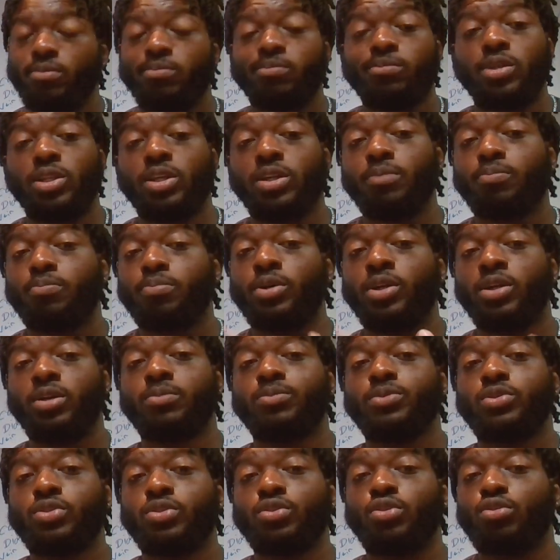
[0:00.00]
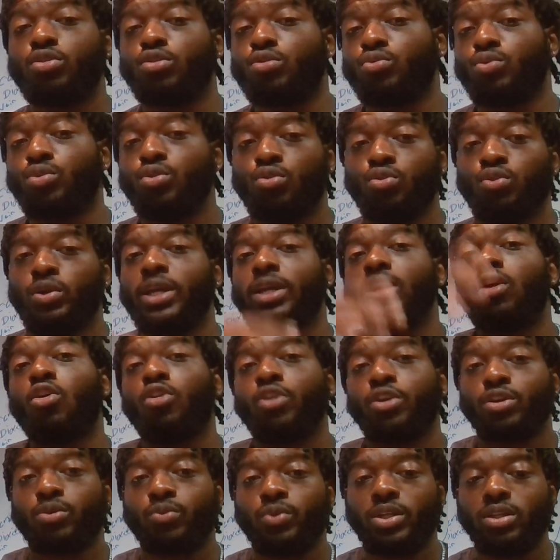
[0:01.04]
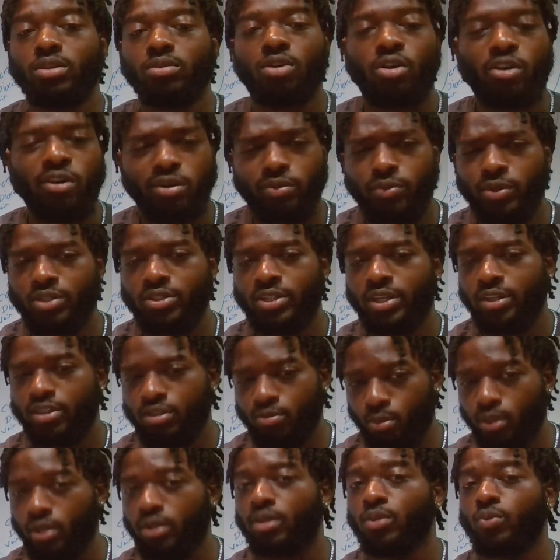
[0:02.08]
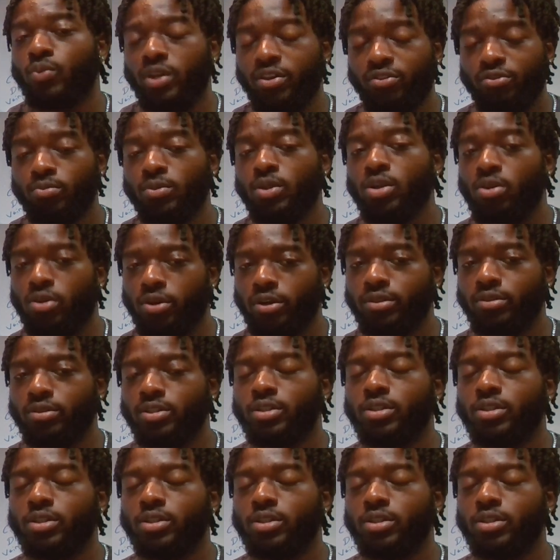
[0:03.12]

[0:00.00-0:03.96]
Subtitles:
Blood pumps through an artery. Artery takes blood away from the heart,